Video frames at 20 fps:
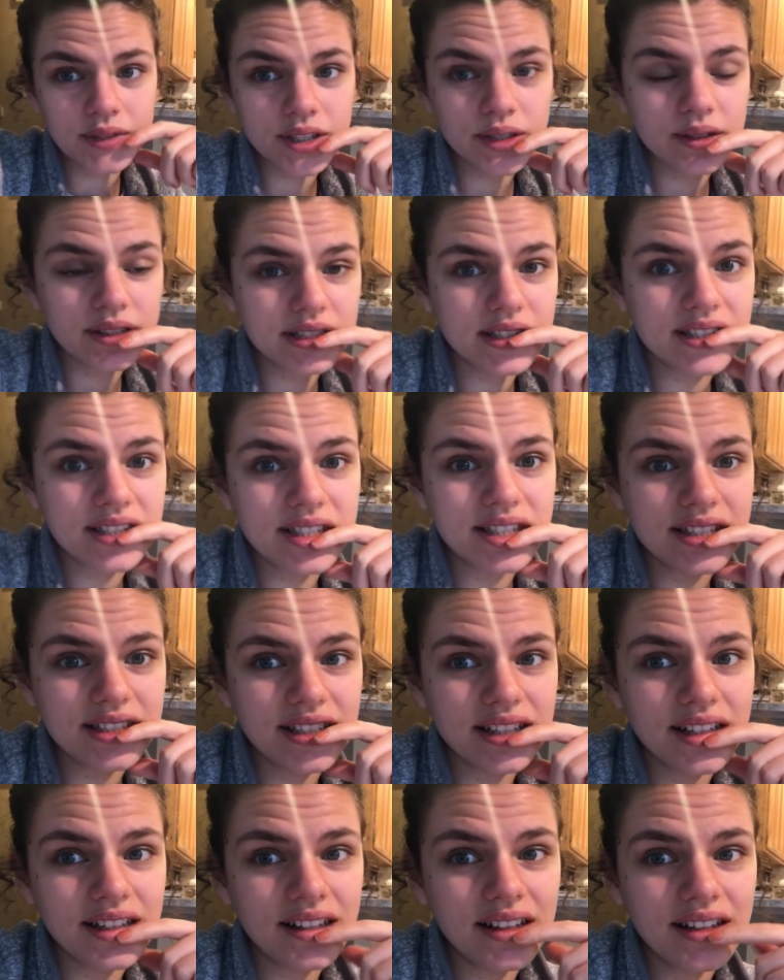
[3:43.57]
So it's
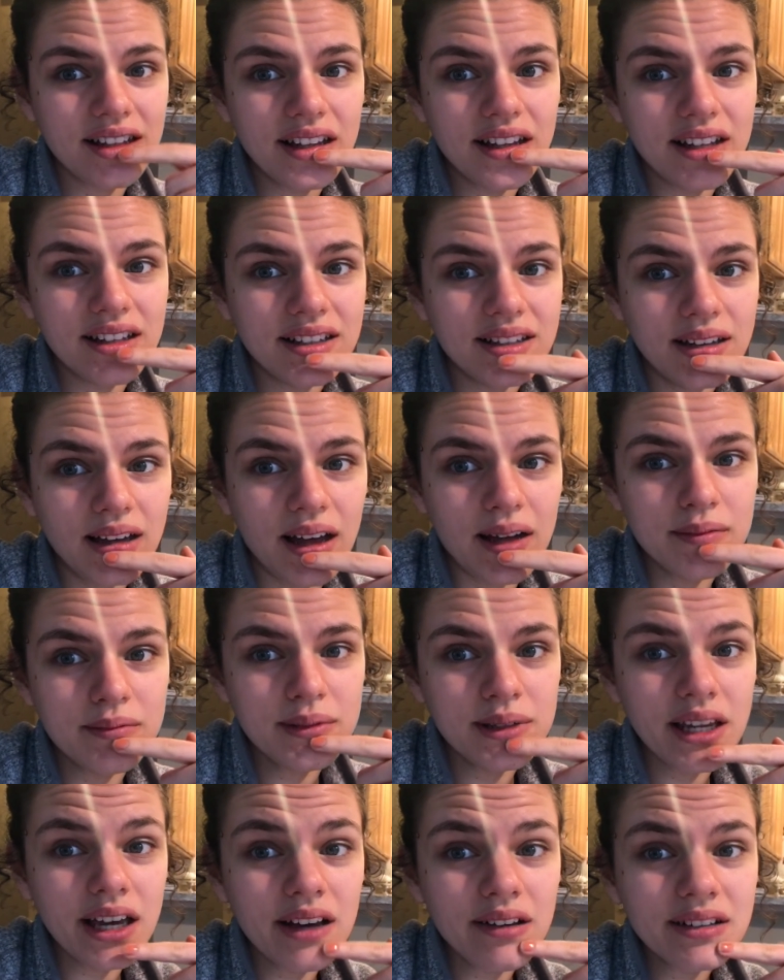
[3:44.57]
still
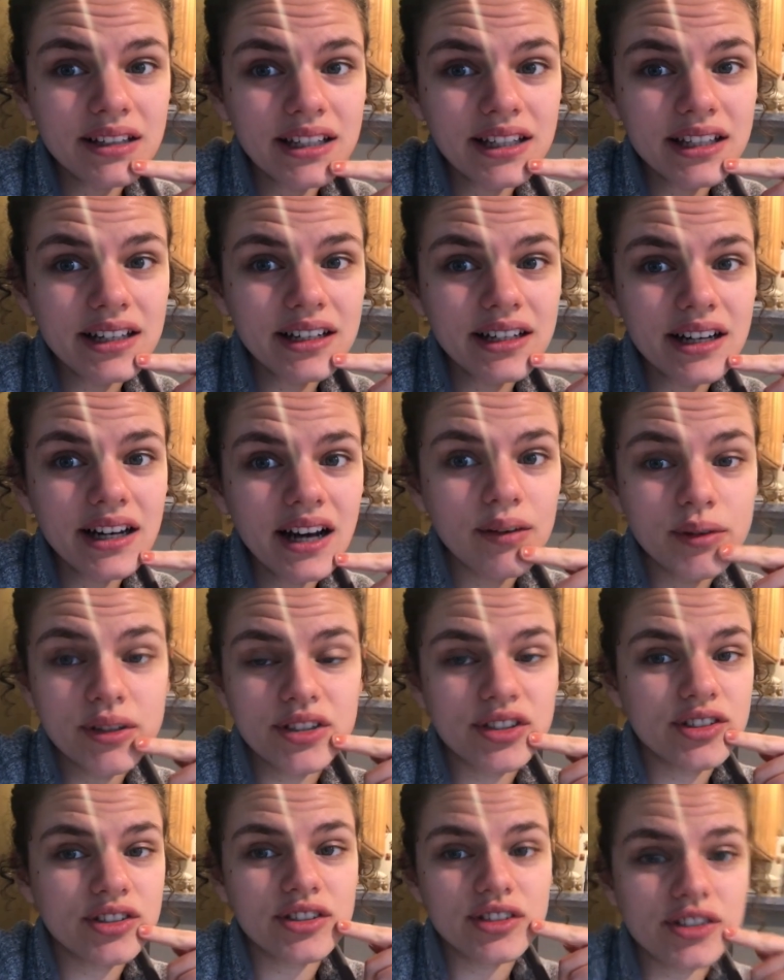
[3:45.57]
numb down here,
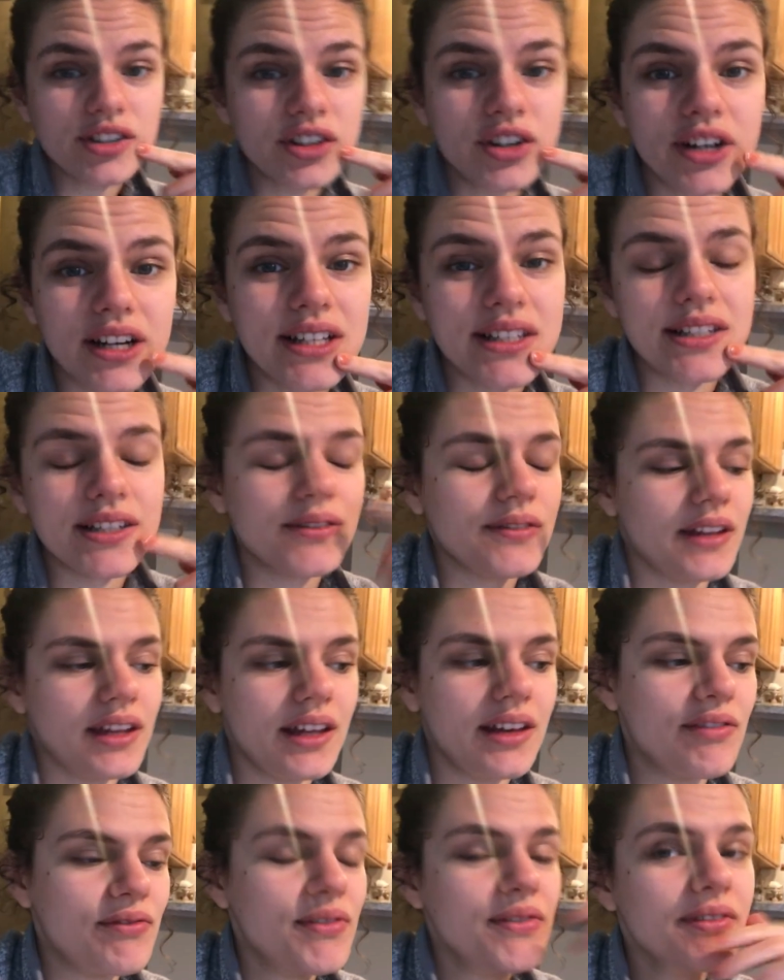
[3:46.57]
which is just a crazy
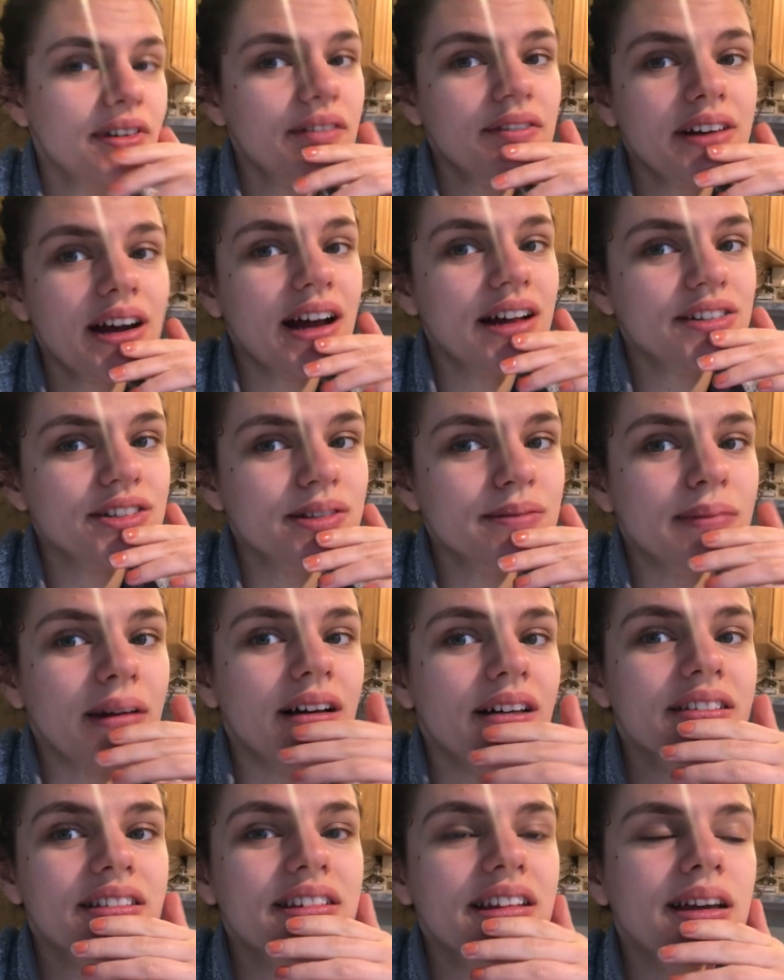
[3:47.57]
feeling. If you've never had your
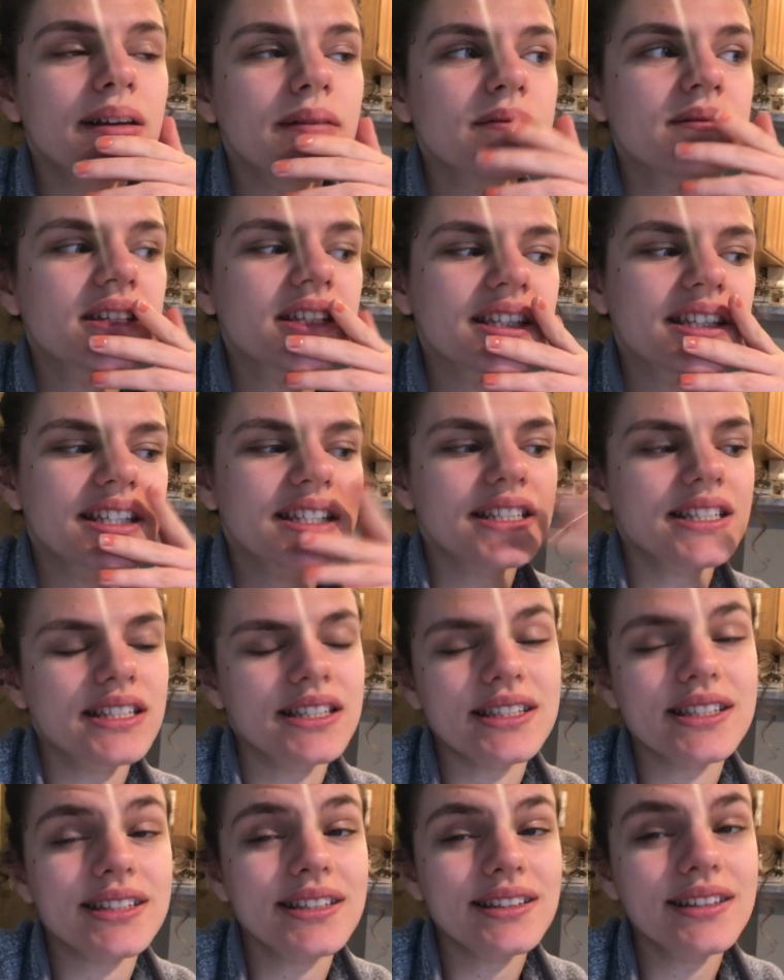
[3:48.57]
mouth numbed, this
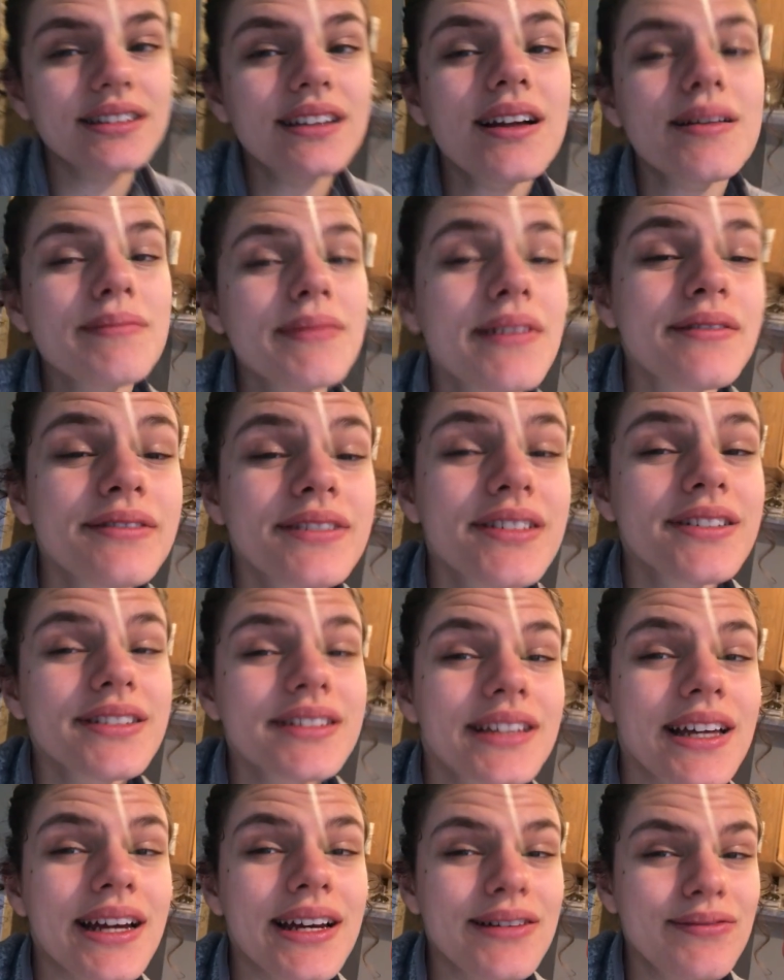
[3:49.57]
is not my
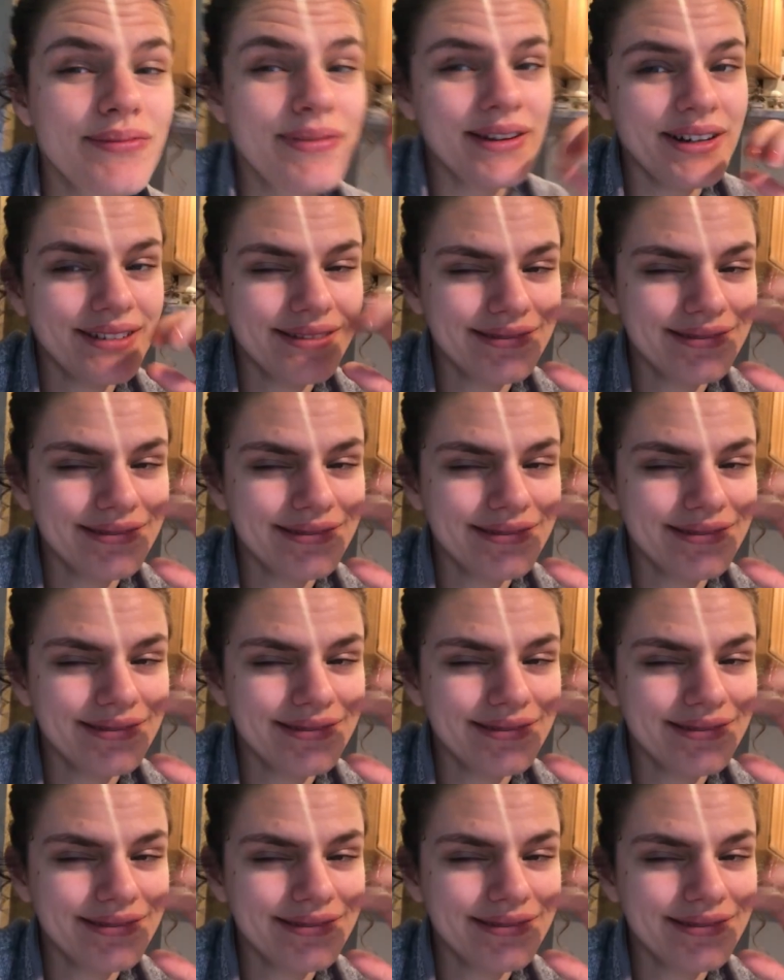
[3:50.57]
first time.